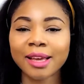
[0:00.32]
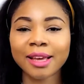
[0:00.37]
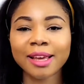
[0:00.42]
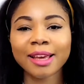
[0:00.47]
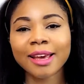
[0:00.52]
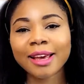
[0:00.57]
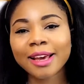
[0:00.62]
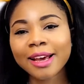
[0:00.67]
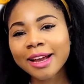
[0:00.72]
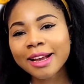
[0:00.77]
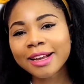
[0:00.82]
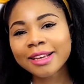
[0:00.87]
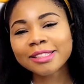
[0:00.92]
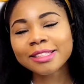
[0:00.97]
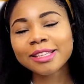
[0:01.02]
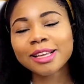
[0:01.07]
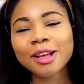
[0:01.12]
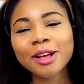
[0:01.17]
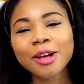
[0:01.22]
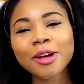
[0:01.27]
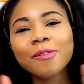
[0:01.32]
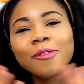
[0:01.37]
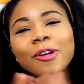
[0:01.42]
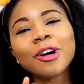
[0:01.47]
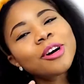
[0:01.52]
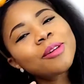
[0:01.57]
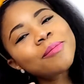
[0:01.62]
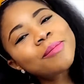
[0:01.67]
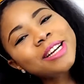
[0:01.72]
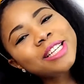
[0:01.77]
Hey guys,
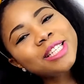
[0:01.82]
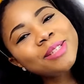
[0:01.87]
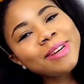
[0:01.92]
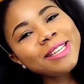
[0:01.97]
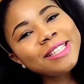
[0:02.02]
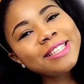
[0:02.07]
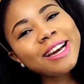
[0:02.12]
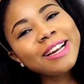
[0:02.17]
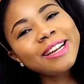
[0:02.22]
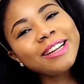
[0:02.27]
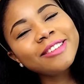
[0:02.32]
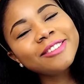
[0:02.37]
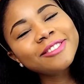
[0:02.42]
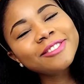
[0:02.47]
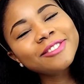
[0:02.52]
welcome back to my channel.